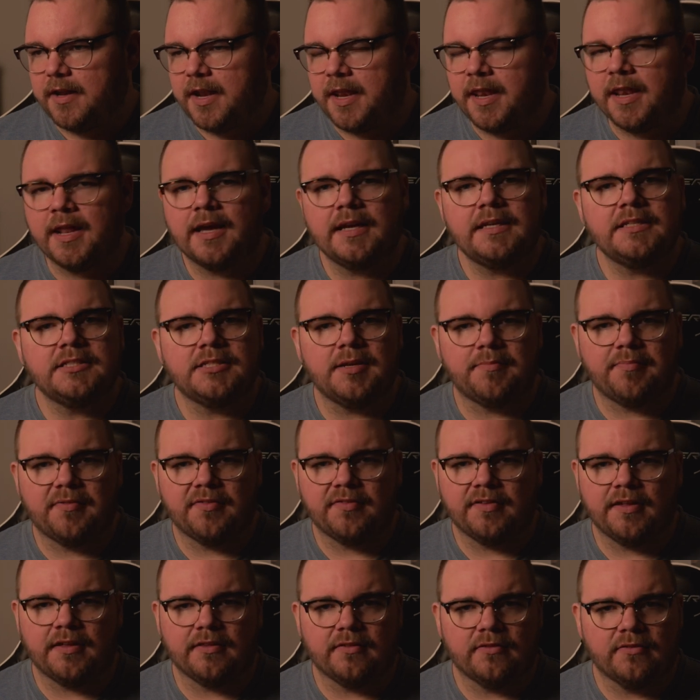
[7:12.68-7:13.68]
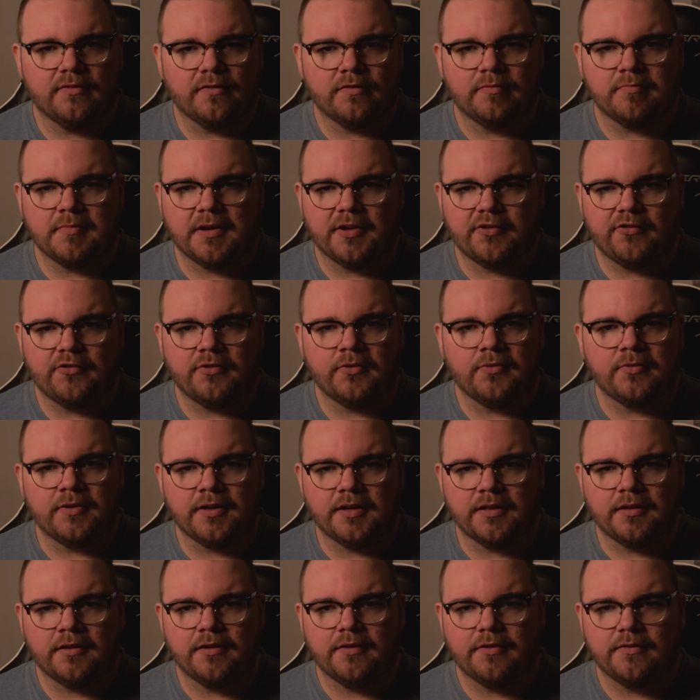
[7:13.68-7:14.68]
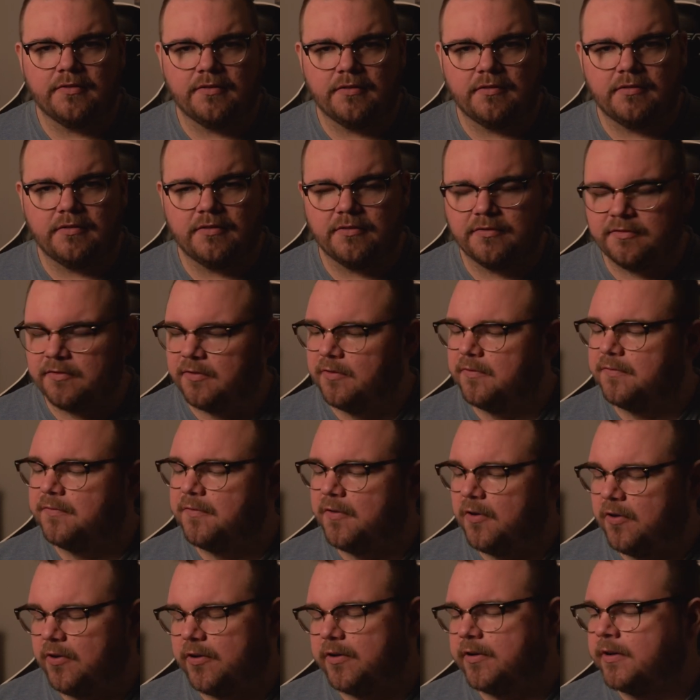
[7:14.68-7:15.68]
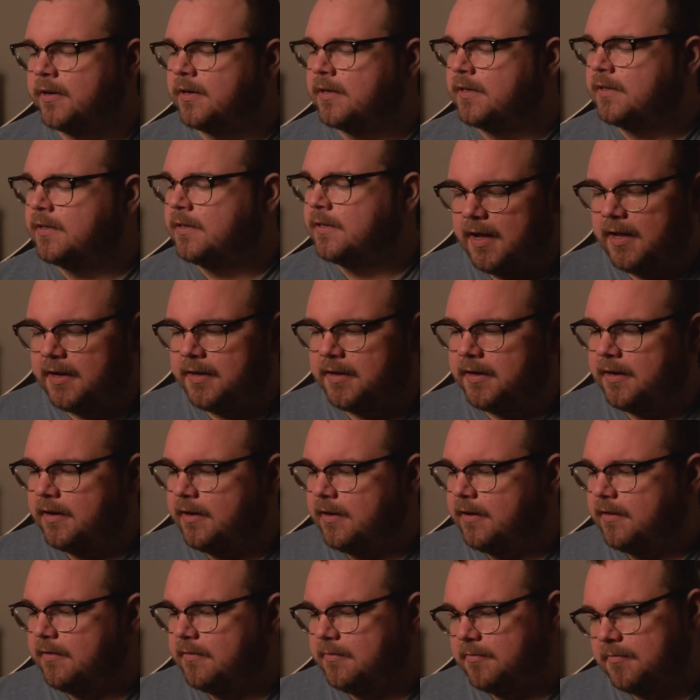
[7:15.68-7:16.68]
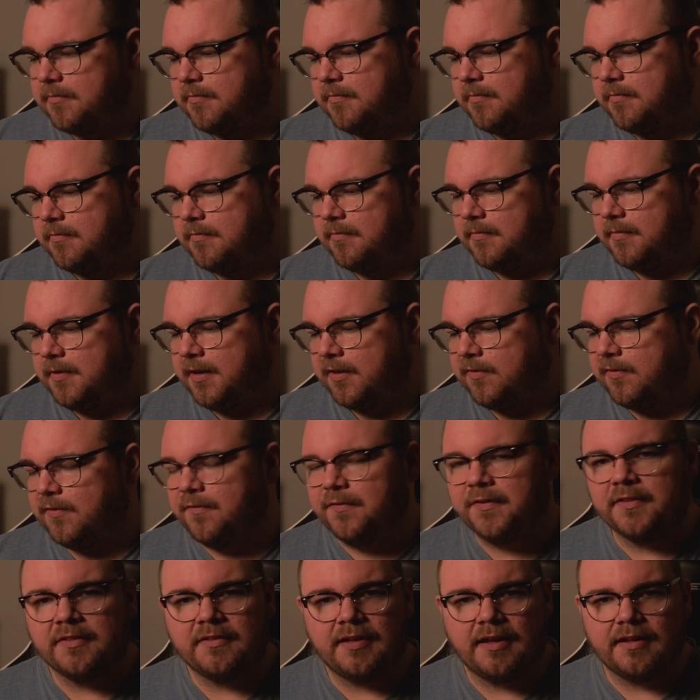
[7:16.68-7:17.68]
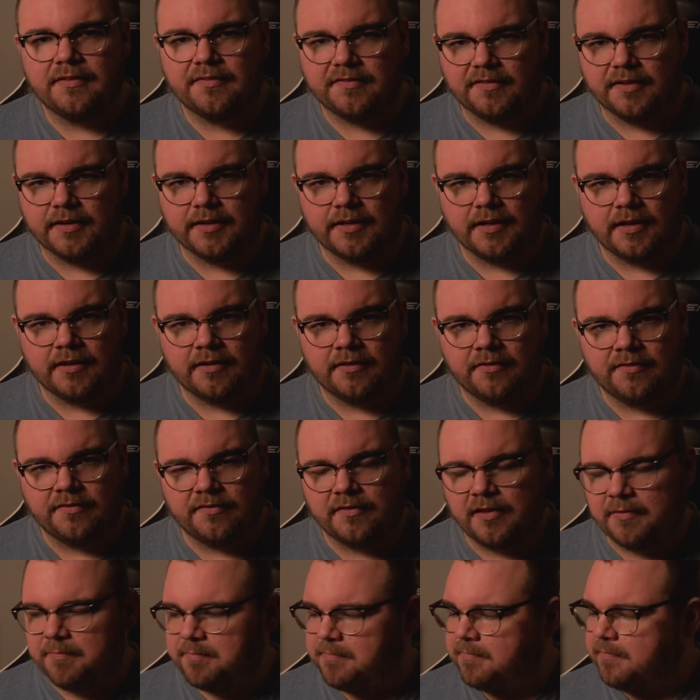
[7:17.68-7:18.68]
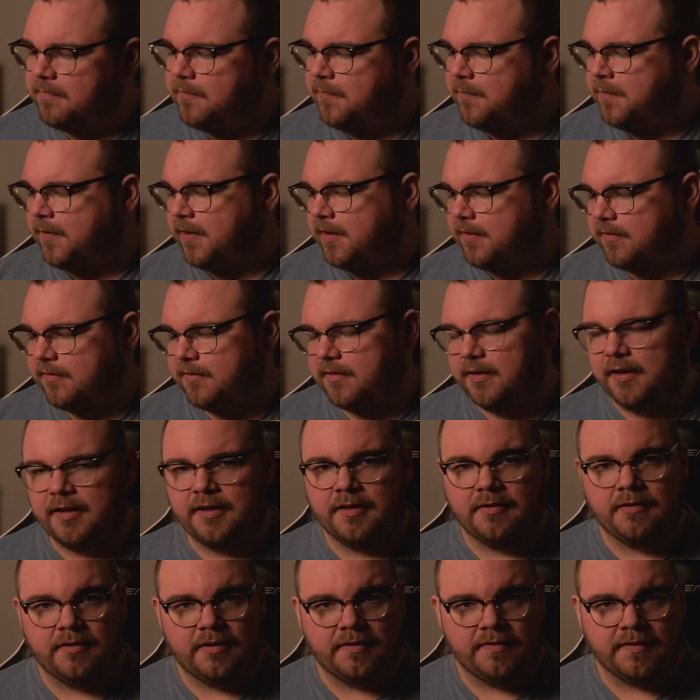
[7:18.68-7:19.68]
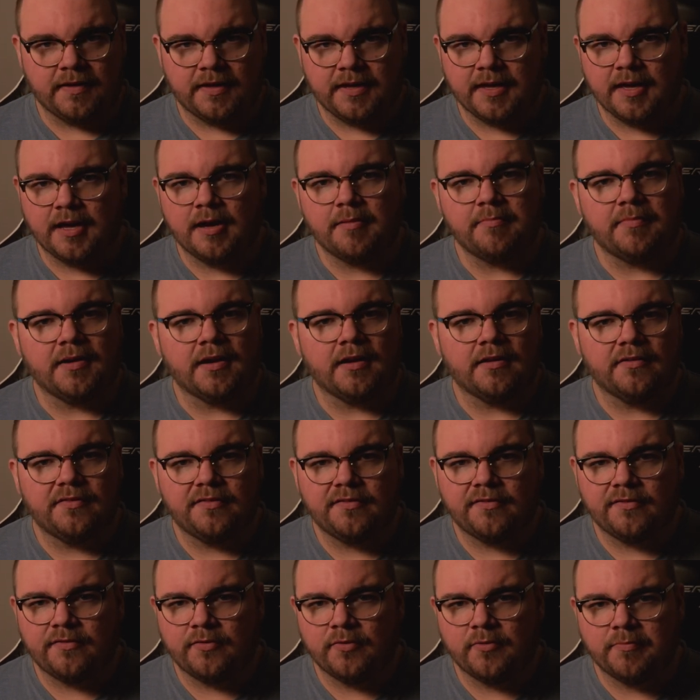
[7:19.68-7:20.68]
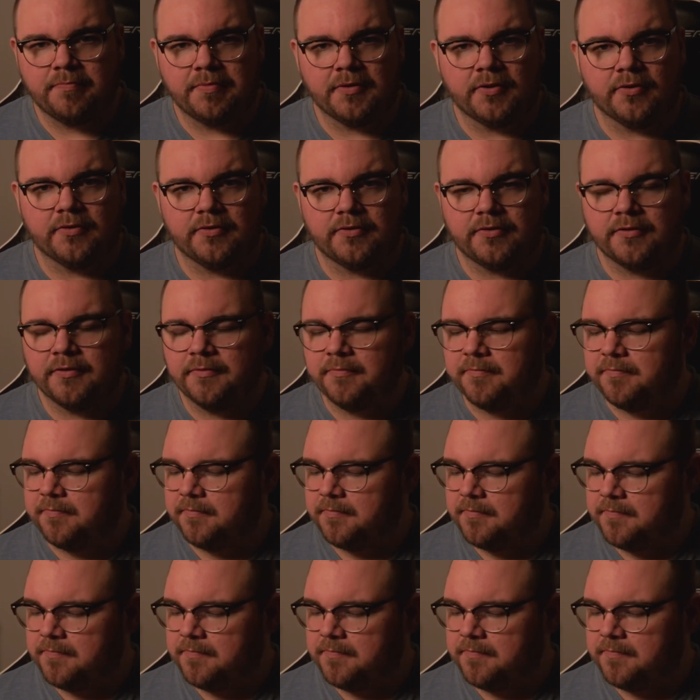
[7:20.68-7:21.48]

90% of my shooting so far. And it's a fantastic lens that fits the camera super good.